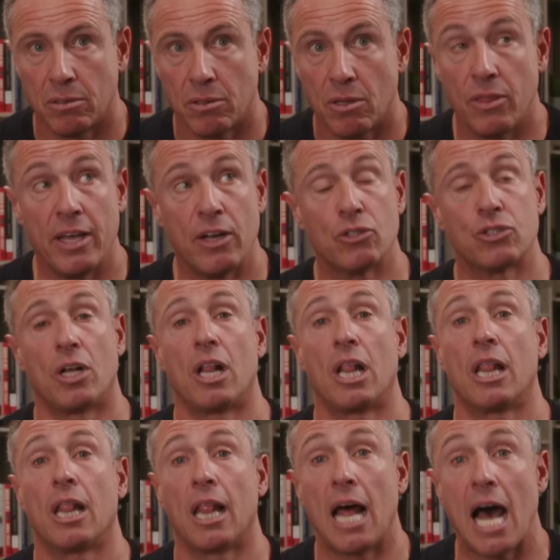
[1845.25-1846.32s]
There's a
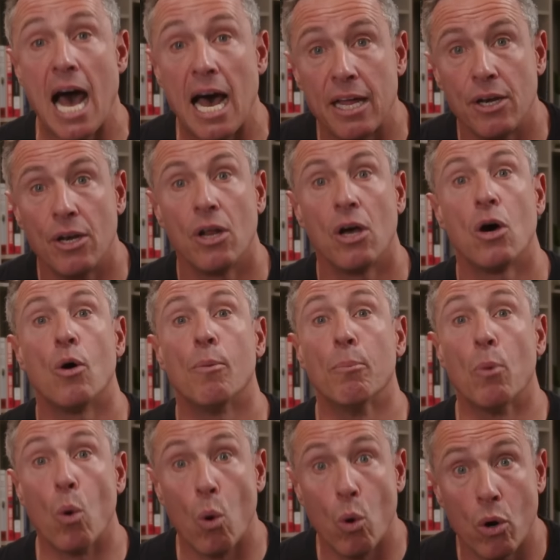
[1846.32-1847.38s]
lot
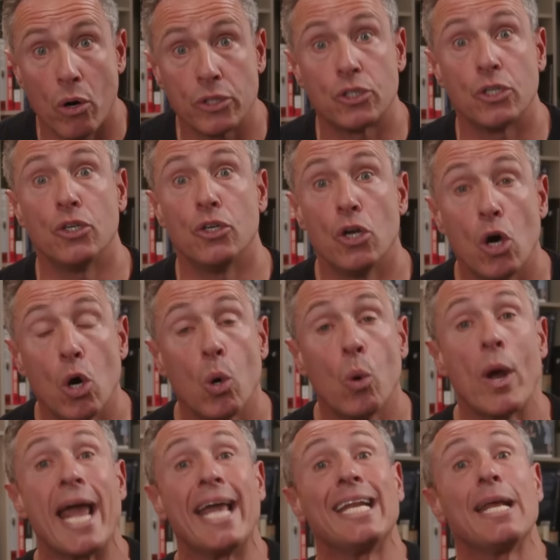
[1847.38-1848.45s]
more to know,
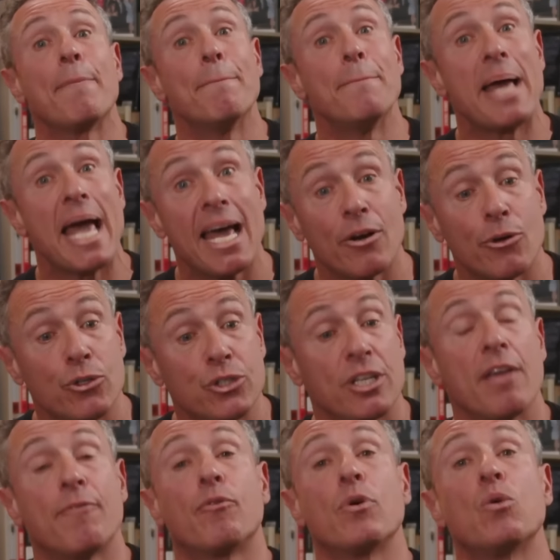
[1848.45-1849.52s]
and it matters
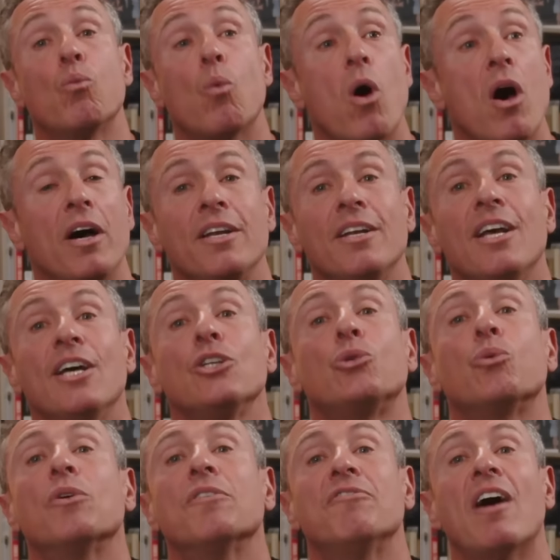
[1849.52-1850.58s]
if we want
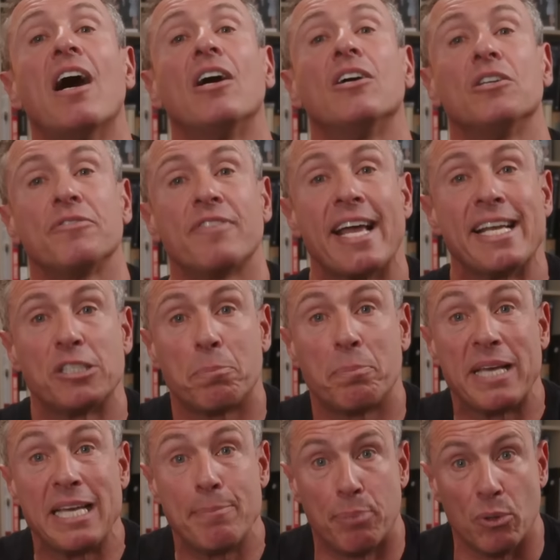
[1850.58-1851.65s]
to evolve as
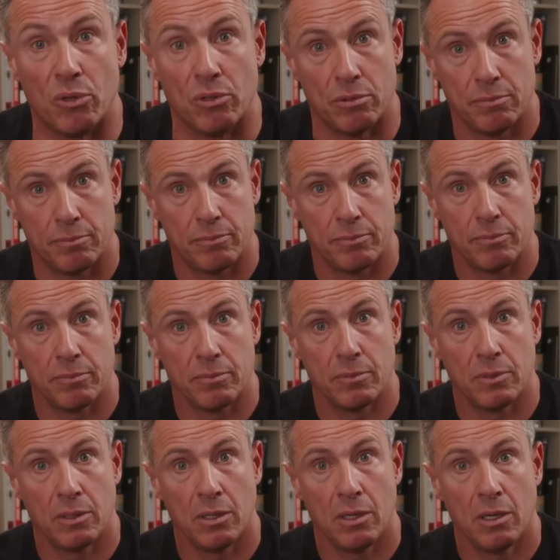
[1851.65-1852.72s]
people.
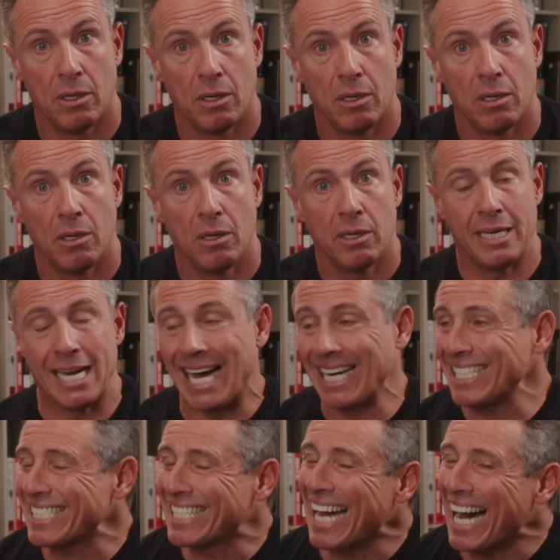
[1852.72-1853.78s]
Not
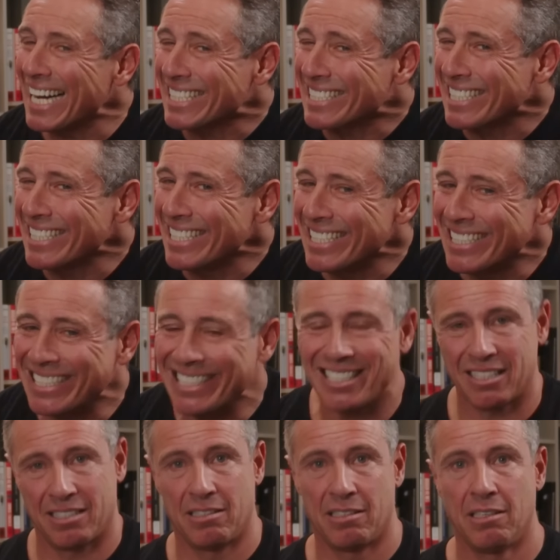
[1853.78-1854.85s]
as gotchas,
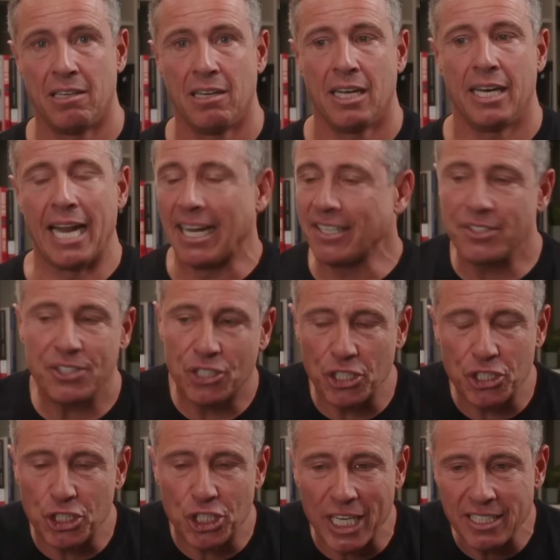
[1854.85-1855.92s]
not as
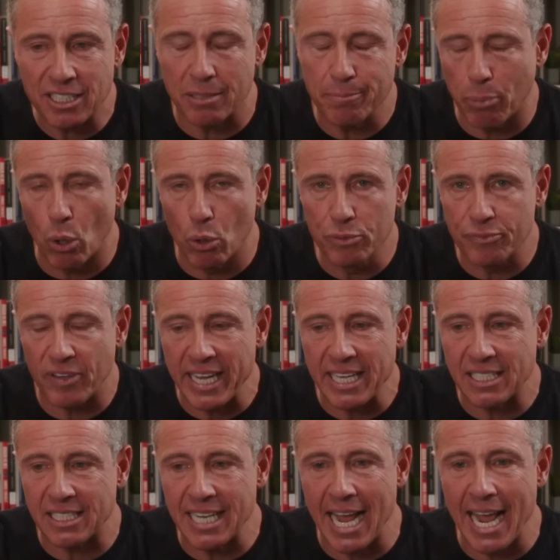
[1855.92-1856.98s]
just chasing
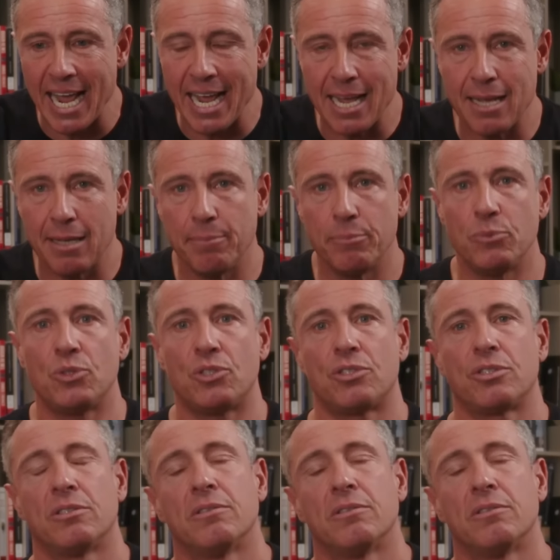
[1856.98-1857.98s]
bold-faced names,